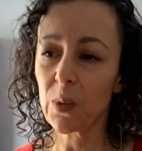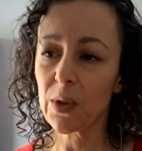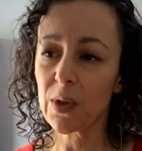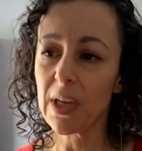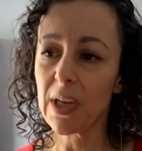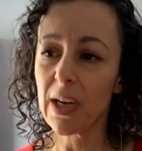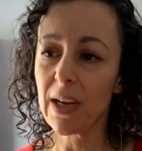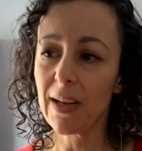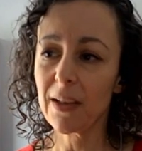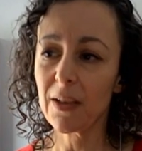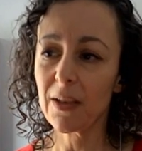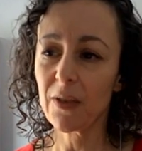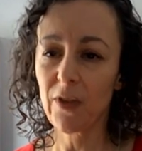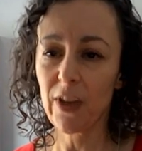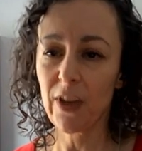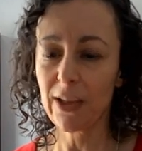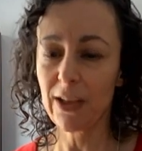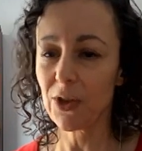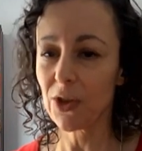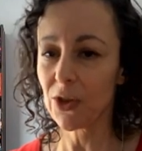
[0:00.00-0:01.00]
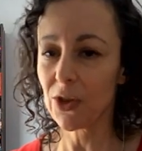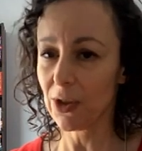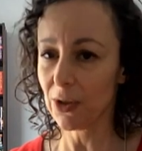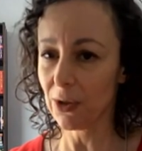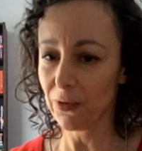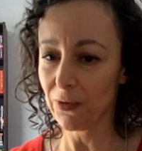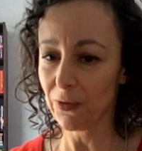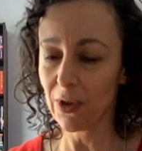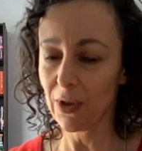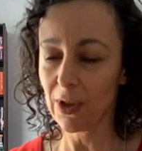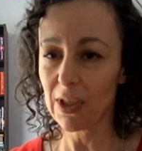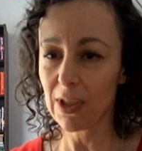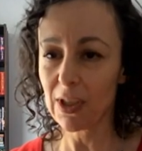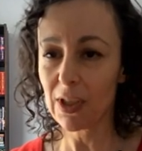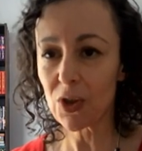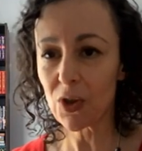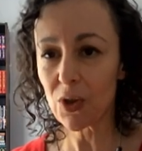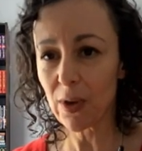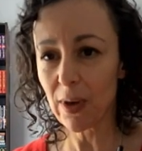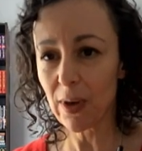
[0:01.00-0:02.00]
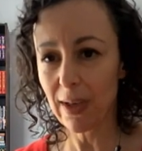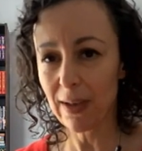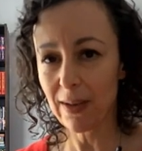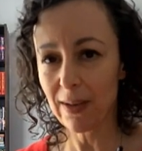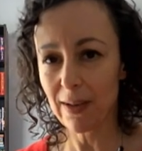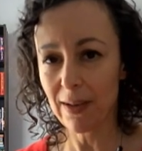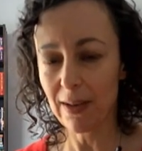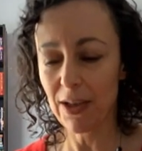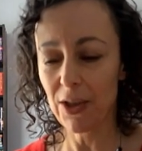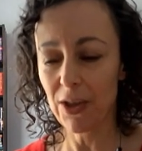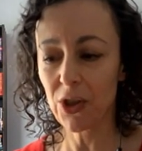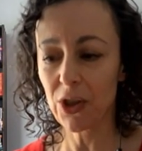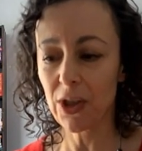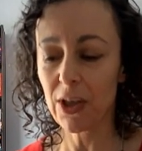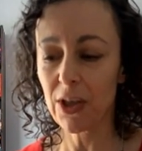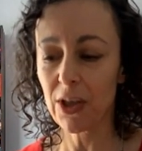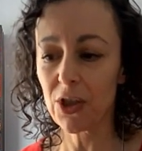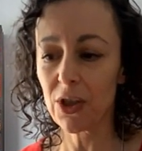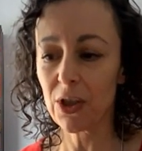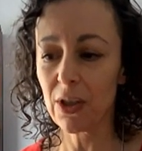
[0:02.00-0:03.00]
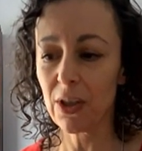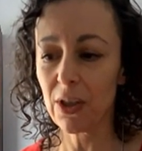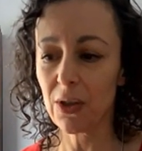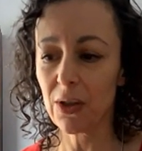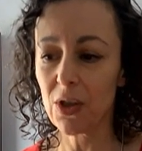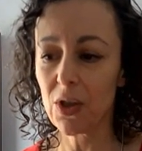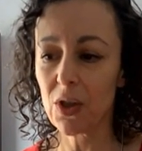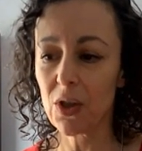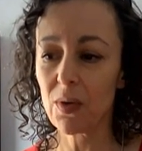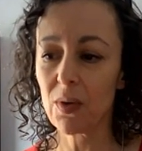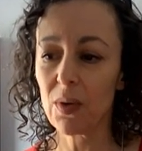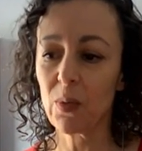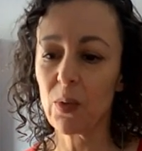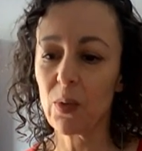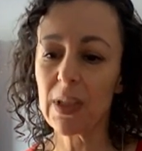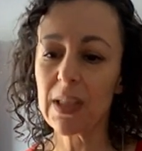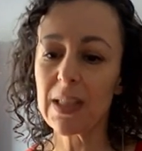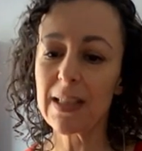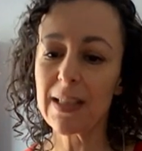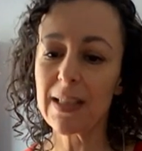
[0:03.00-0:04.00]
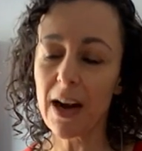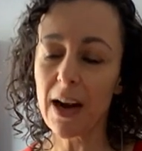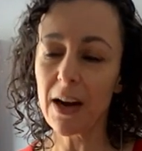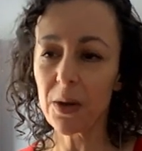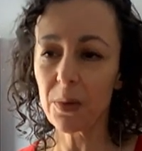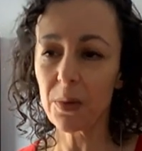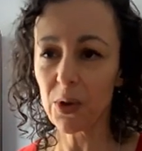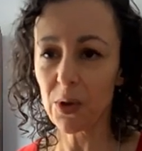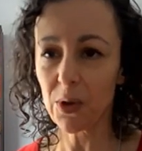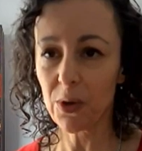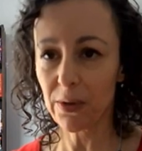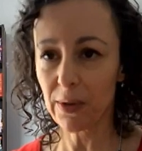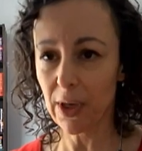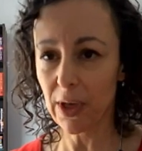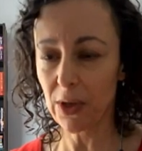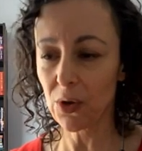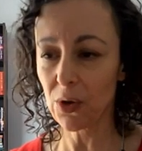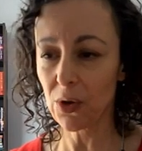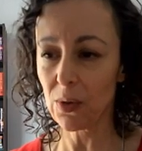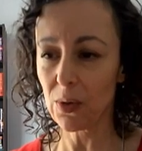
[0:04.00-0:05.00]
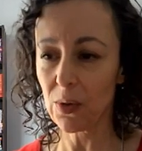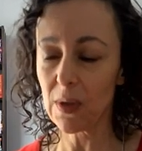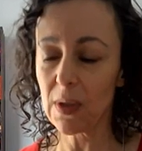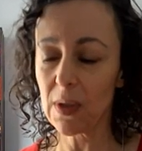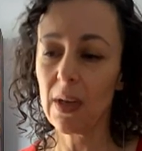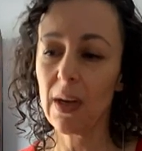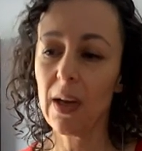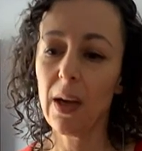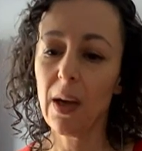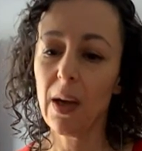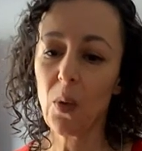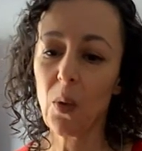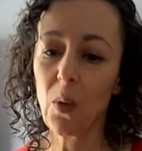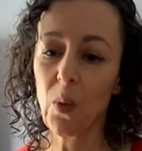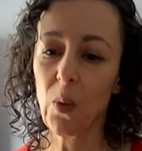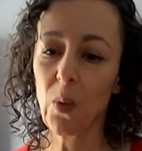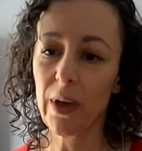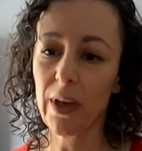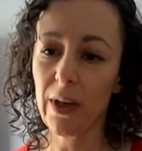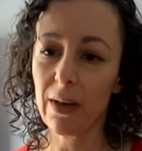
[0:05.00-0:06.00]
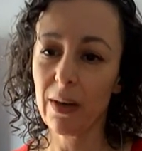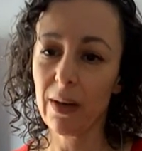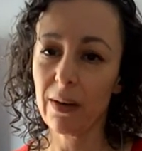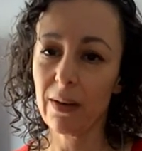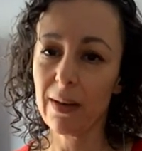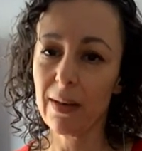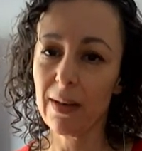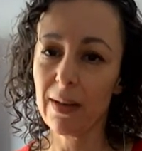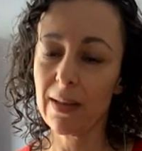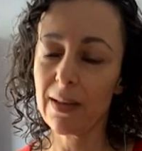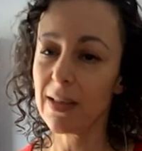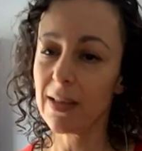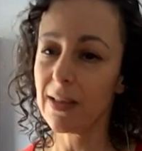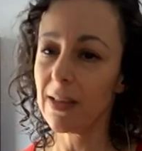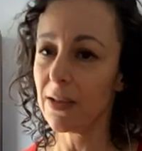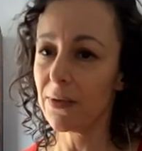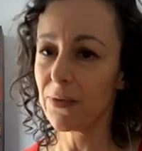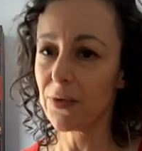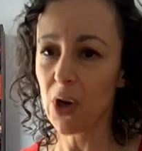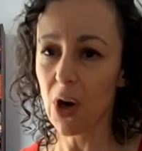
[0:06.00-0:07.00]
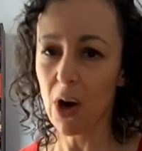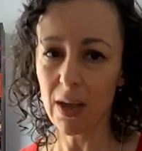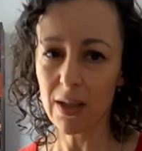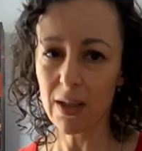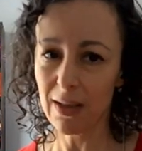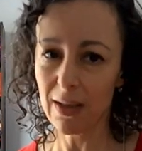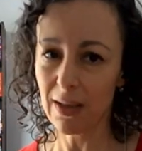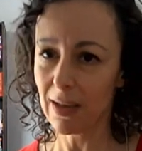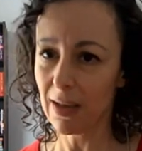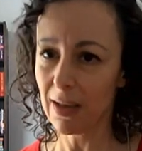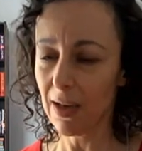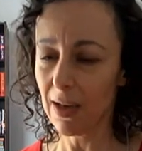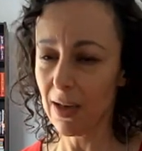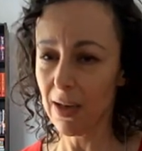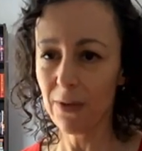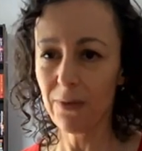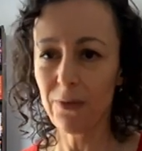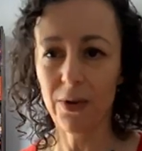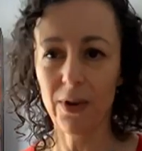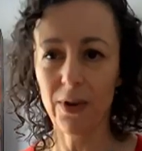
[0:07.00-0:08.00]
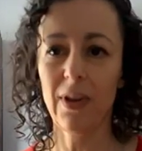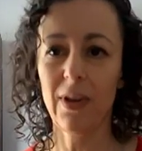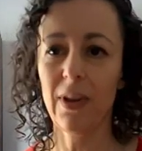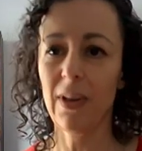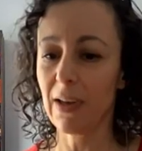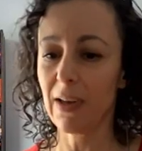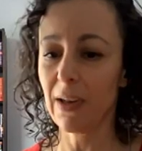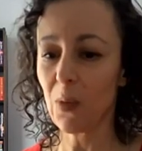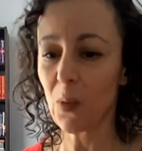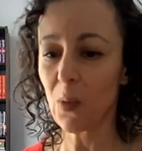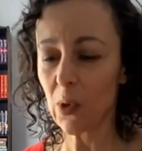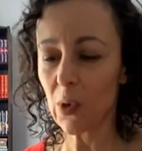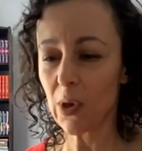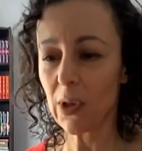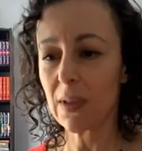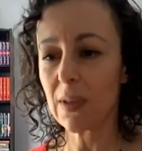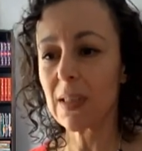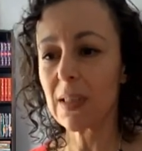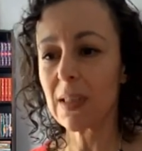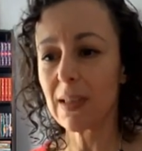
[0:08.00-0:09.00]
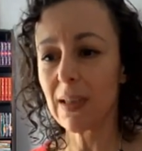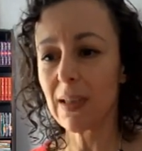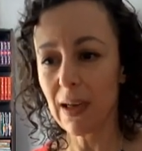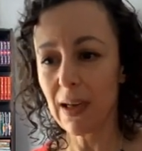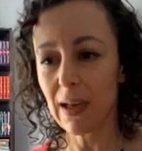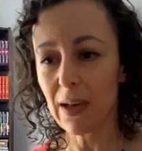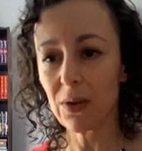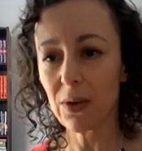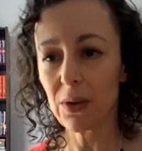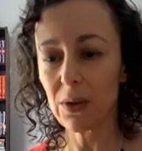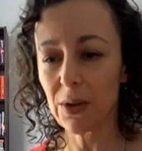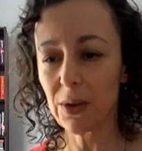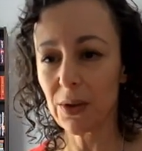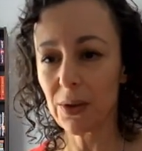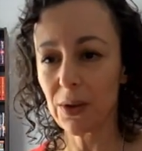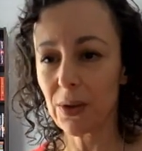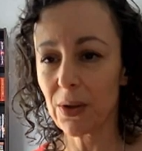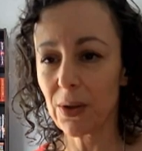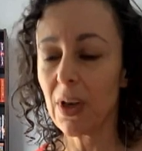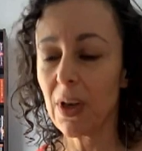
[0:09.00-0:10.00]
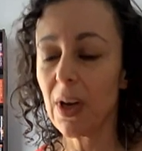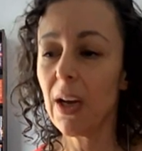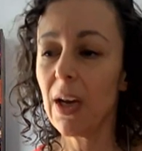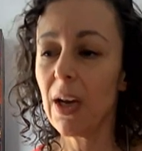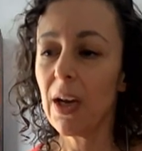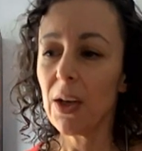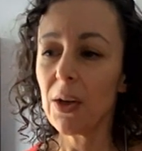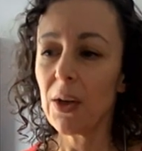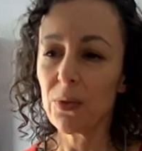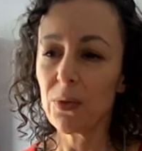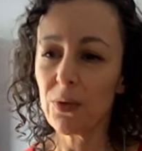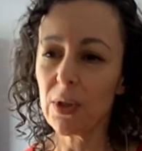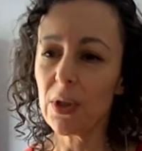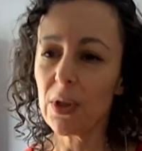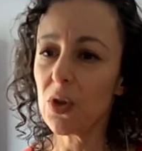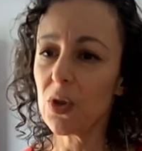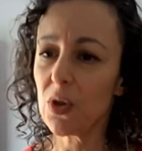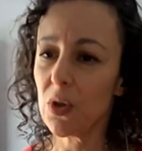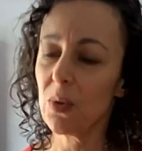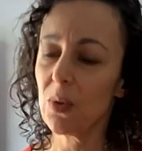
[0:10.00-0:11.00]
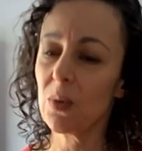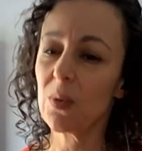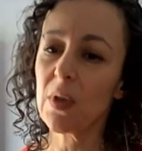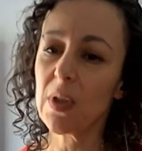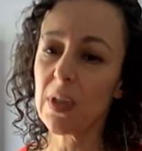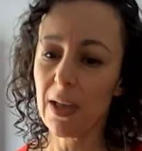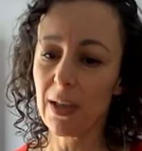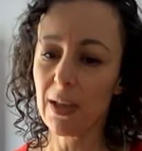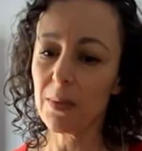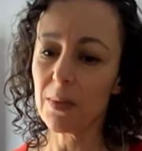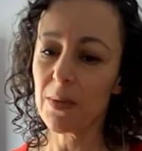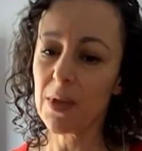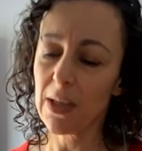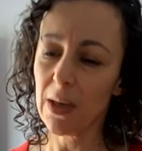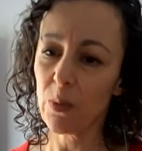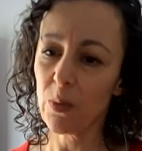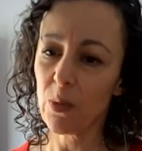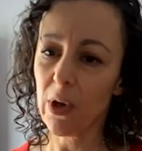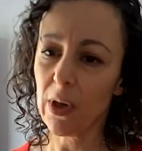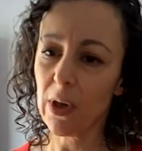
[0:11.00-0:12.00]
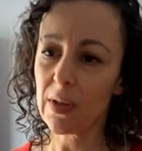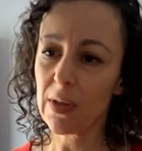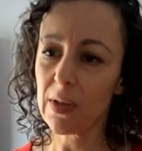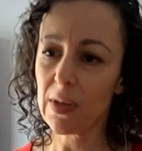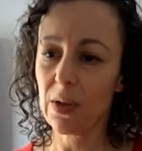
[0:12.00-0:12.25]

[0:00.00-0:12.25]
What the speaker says: We're taking advantage of this trend in the education industry with stackable credentials, where instead of tossing everything at once at the learner, you really do take them stepwise.